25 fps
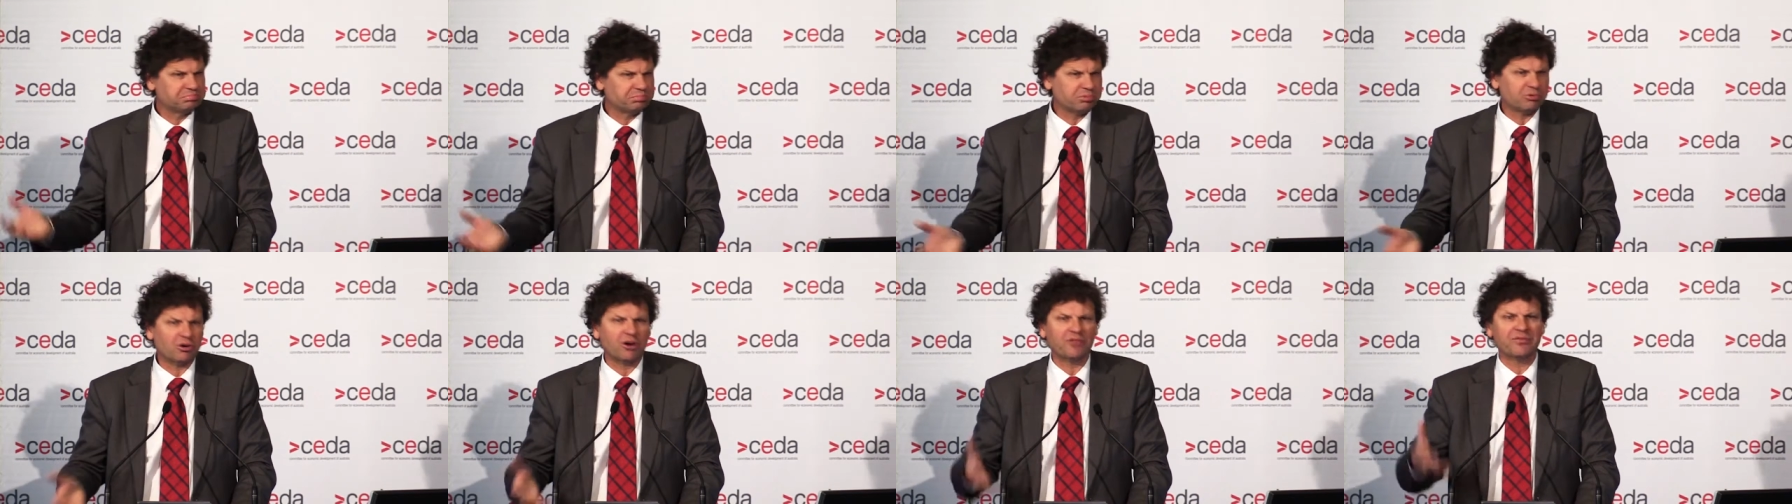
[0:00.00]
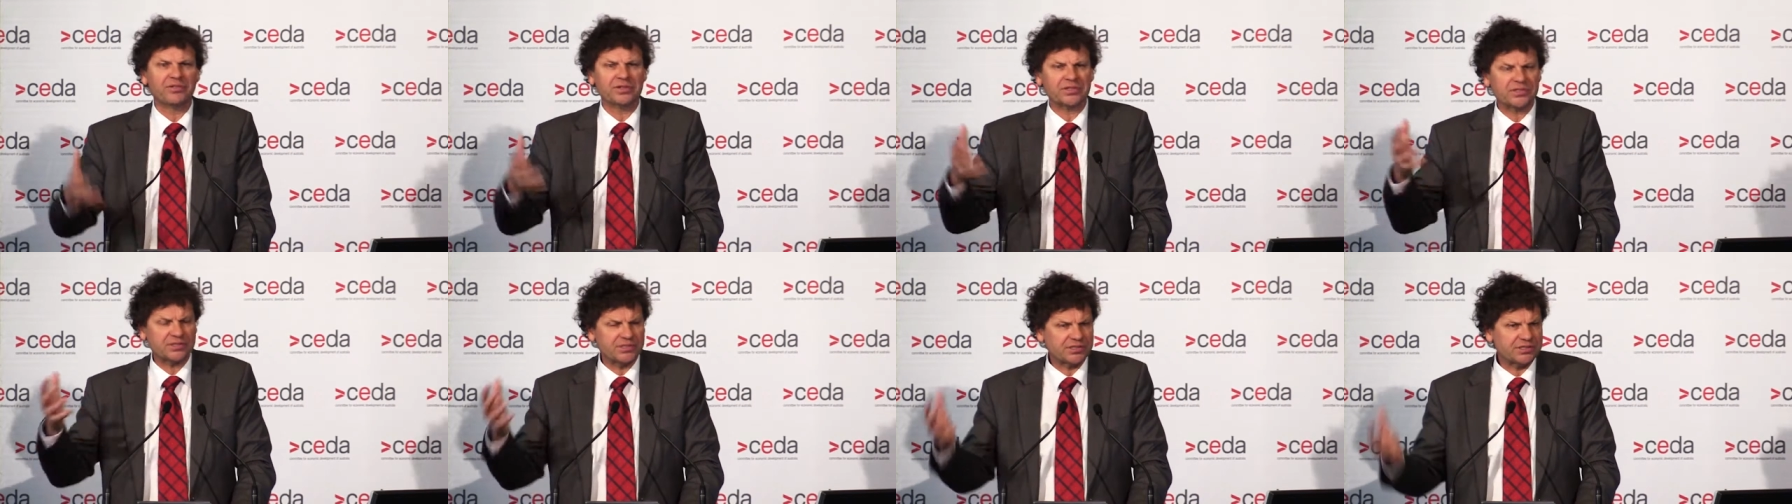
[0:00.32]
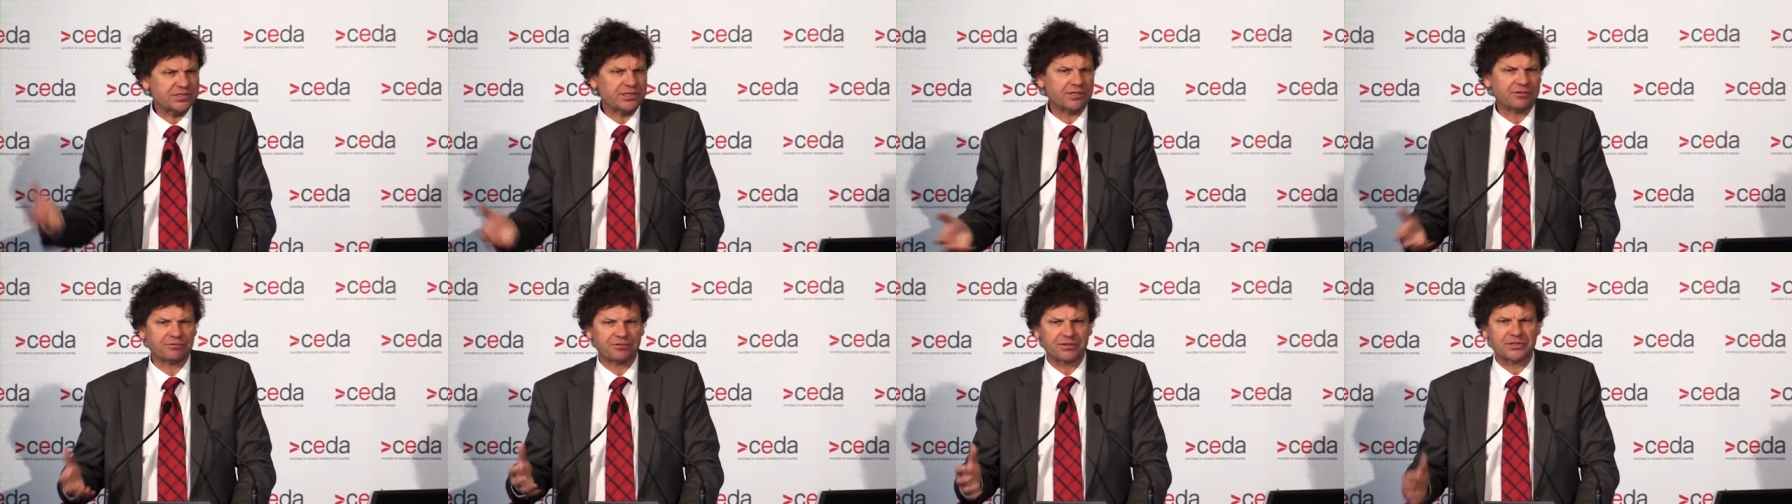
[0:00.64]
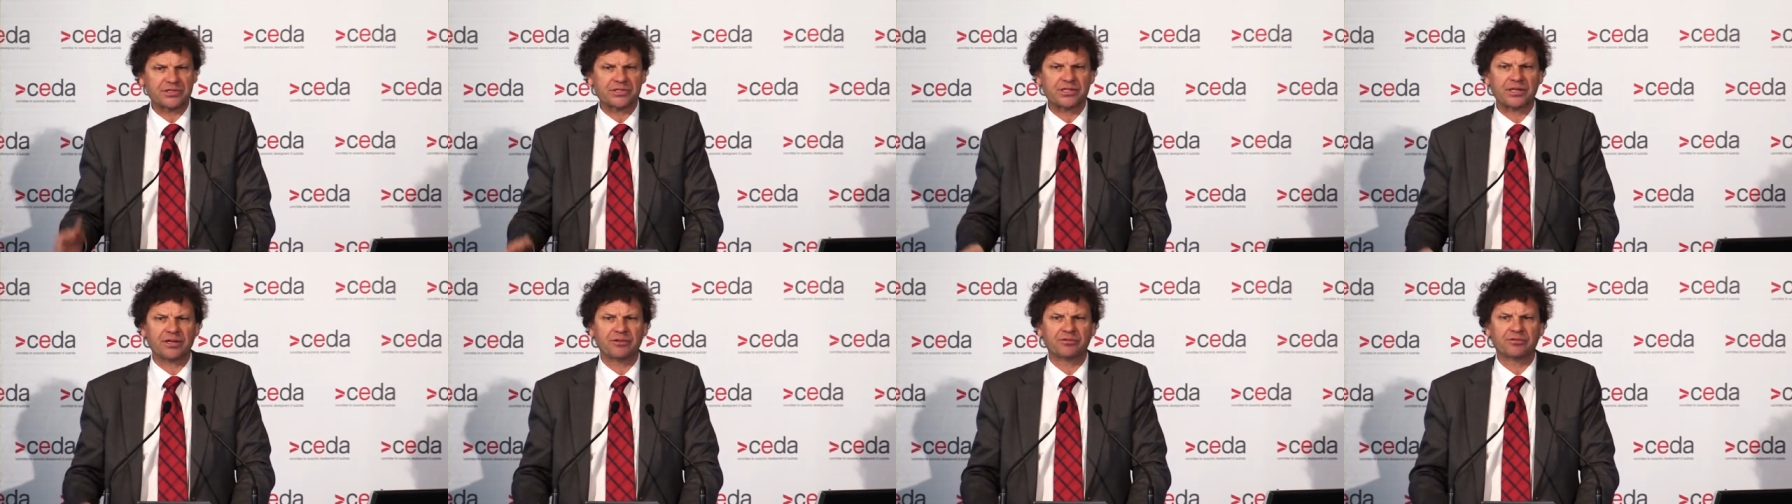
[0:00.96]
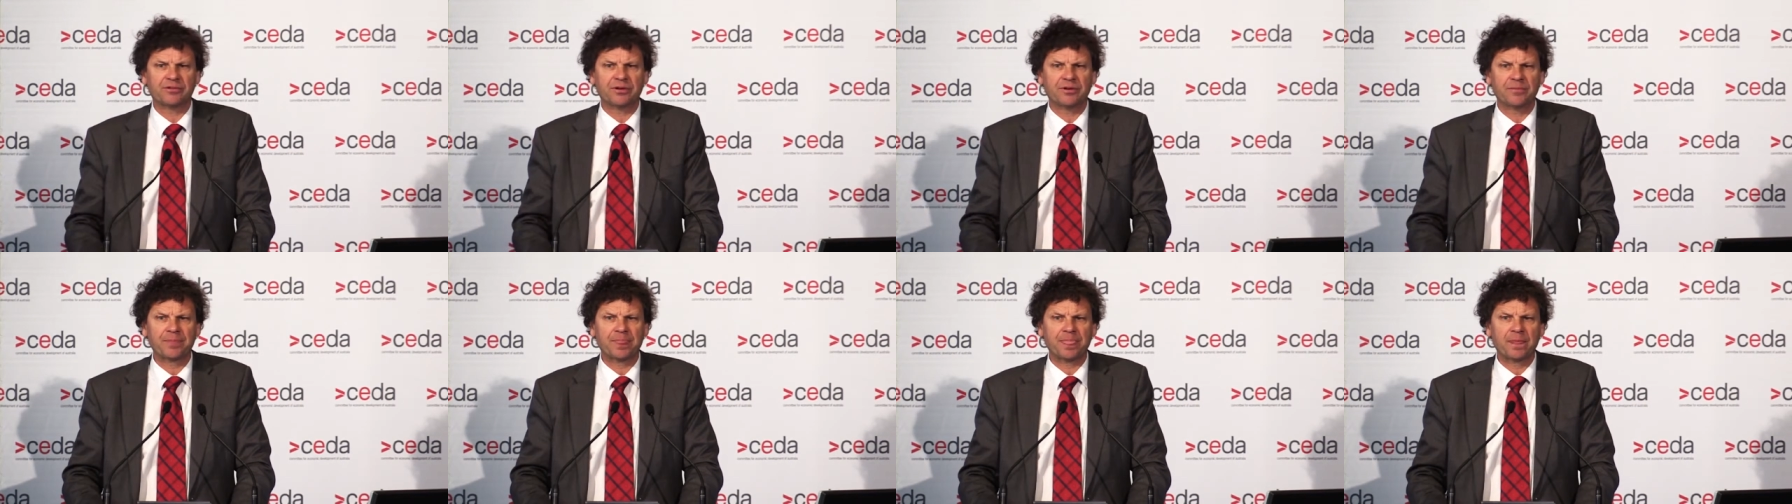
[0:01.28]
profits, etc.,
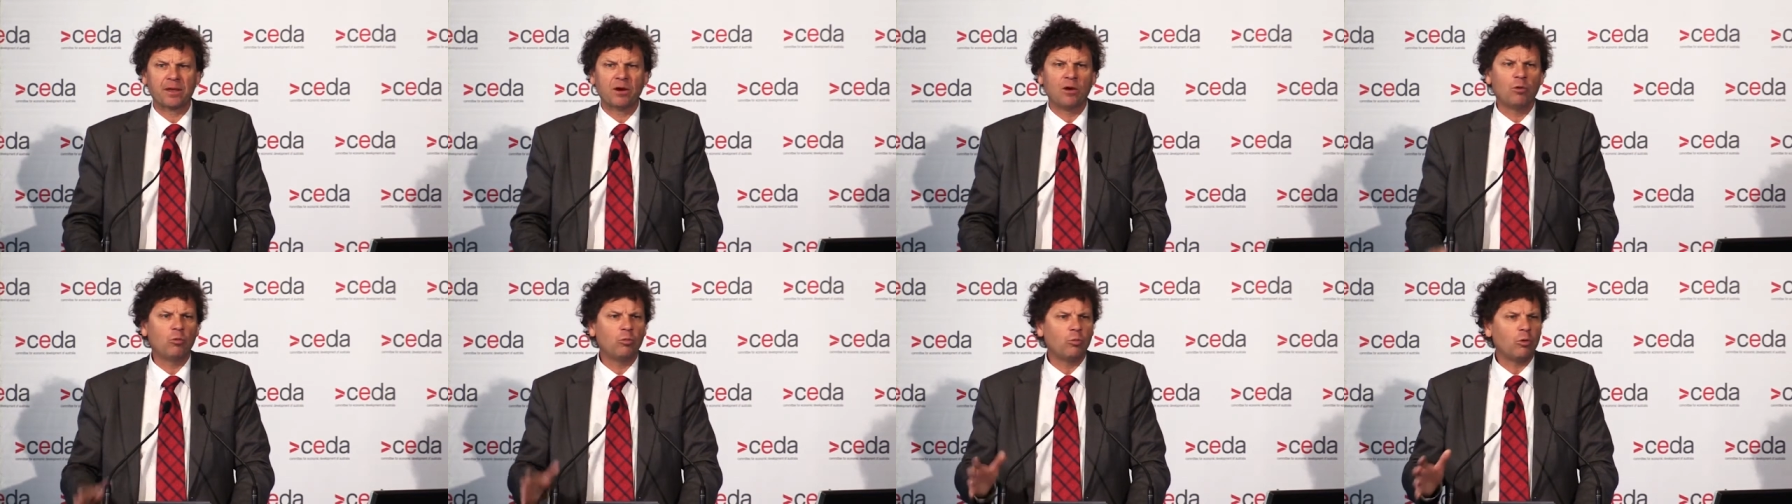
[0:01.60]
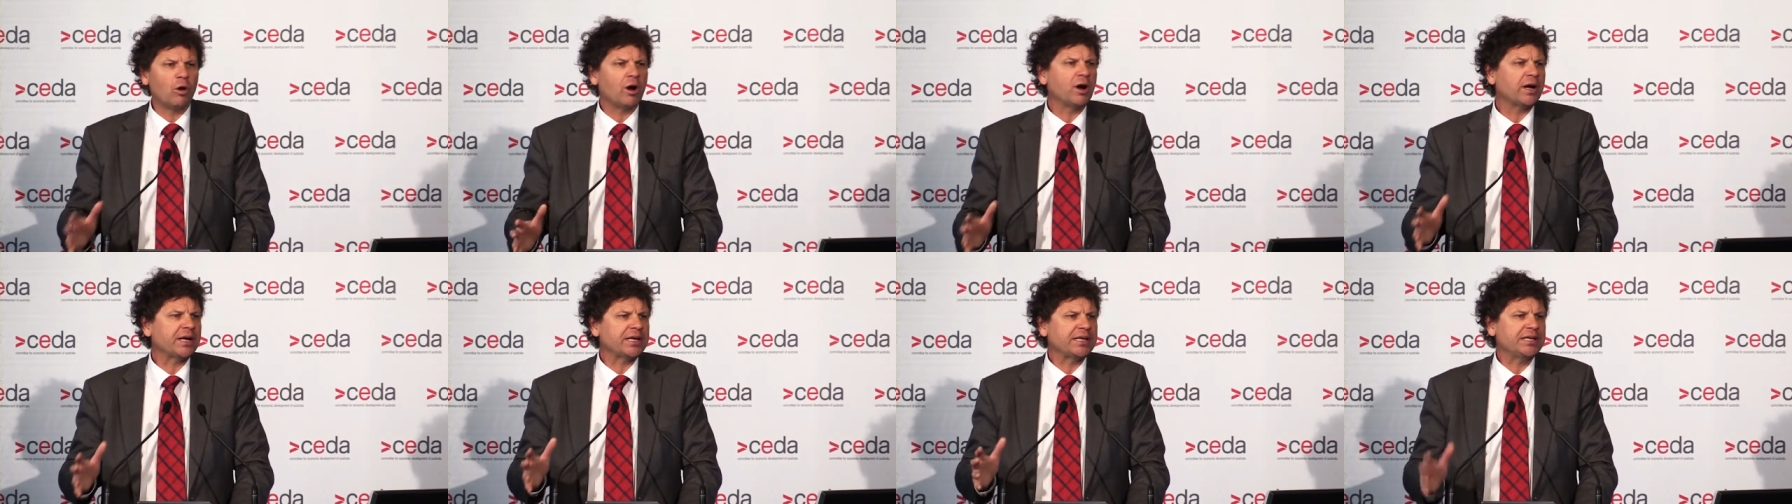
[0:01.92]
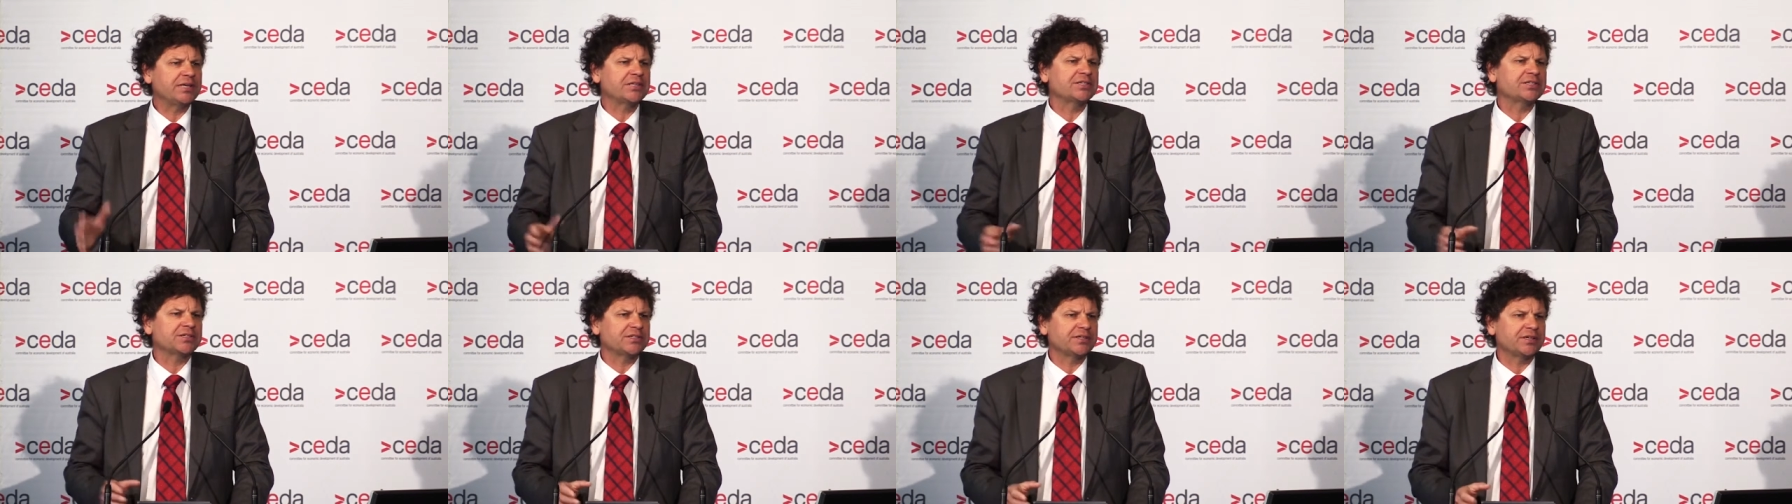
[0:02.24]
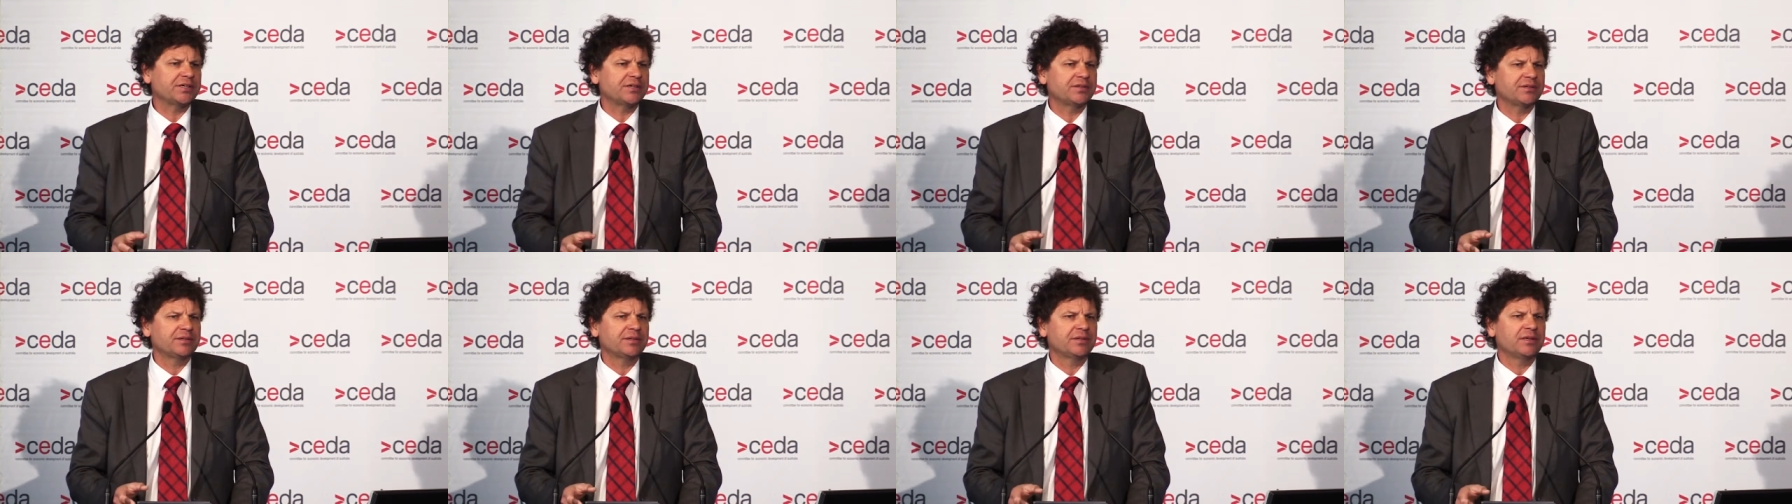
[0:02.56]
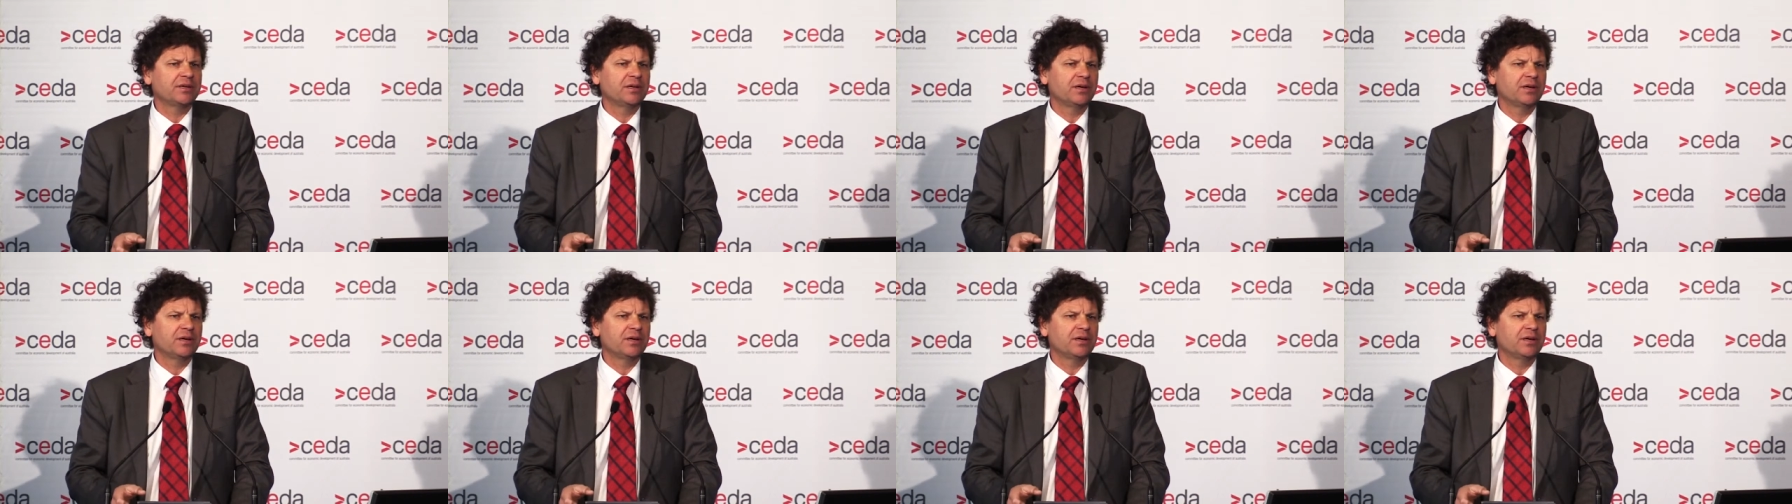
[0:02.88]
etc. Why isn't it